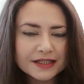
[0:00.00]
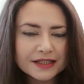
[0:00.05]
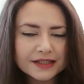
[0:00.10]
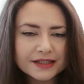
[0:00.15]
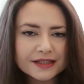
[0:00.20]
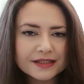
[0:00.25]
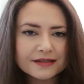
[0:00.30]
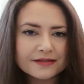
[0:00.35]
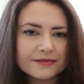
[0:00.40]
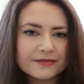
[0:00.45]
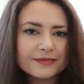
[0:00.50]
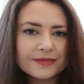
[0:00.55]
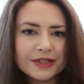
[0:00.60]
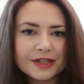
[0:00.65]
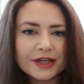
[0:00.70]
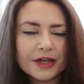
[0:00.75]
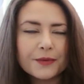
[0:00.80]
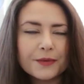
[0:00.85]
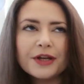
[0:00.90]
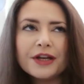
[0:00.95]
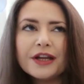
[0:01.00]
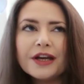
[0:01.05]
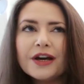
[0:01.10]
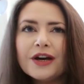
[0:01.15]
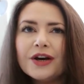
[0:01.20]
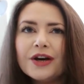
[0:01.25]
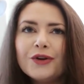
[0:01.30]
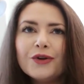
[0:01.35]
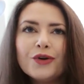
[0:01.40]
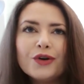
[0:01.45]
us, you know,
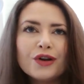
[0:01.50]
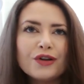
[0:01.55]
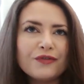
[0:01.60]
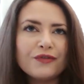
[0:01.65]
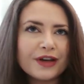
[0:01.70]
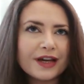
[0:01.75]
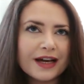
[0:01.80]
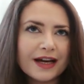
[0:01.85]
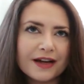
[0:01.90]
and all of it.